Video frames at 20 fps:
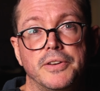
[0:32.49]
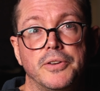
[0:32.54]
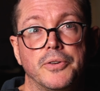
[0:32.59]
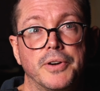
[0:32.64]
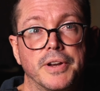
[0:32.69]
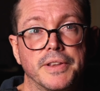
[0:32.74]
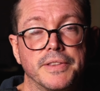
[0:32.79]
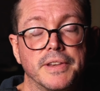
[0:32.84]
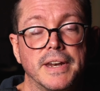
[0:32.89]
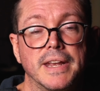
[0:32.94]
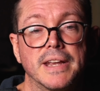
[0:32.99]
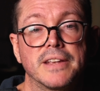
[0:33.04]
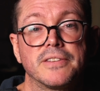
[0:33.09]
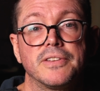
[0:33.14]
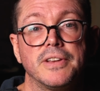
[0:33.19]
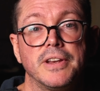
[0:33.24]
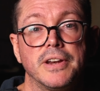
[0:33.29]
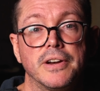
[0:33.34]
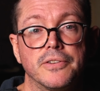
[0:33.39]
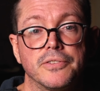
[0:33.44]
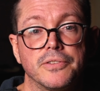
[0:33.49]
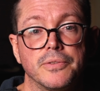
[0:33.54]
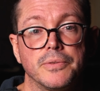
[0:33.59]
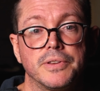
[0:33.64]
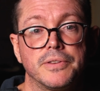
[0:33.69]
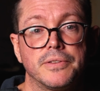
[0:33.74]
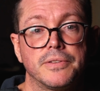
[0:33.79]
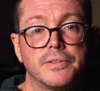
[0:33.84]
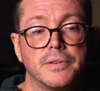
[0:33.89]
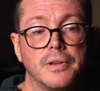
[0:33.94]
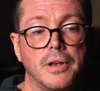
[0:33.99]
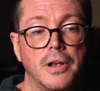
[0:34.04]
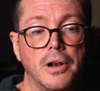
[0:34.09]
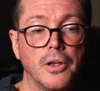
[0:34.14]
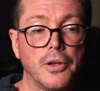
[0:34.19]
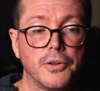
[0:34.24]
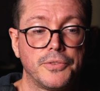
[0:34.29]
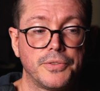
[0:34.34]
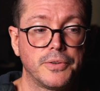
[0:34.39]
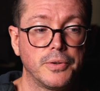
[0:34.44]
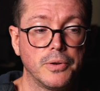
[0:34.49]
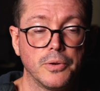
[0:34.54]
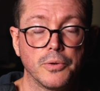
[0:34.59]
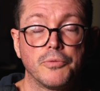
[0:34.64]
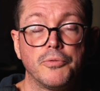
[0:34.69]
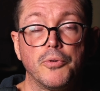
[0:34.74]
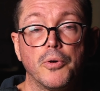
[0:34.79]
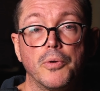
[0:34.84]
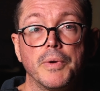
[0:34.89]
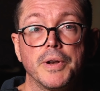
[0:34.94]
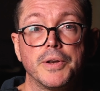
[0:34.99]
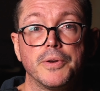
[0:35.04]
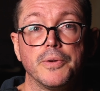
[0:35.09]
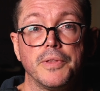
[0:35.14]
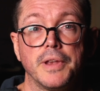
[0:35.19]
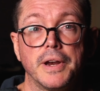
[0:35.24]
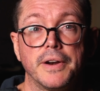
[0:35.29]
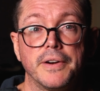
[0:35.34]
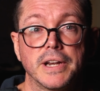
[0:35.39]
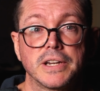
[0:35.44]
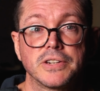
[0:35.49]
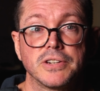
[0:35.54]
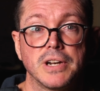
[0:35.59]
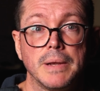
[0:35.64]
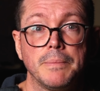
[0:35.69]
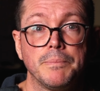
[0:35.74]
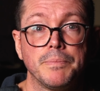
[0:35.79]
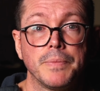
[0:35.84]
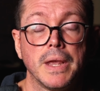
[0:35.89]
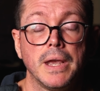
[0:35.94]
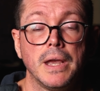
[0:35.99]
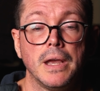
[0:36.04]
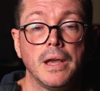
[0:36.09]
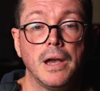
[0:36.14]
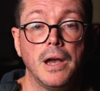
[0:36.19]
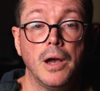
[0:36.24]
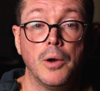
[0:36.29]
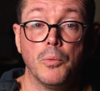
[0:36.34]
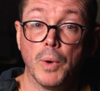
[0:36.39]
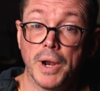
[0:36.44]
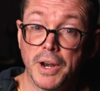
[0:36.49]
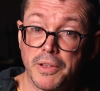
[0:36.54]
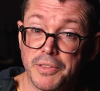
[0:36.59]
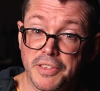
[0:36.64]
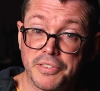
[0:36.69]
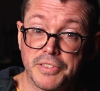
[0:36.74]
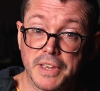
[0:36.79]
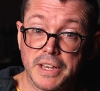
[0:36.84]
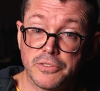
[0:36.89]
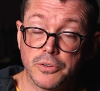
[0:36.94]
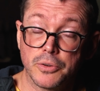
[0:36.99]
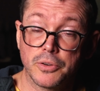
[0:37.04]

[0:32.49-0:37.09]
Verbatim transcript: during the next year. So it's a lot to look forward to there actually. Uh, one of the things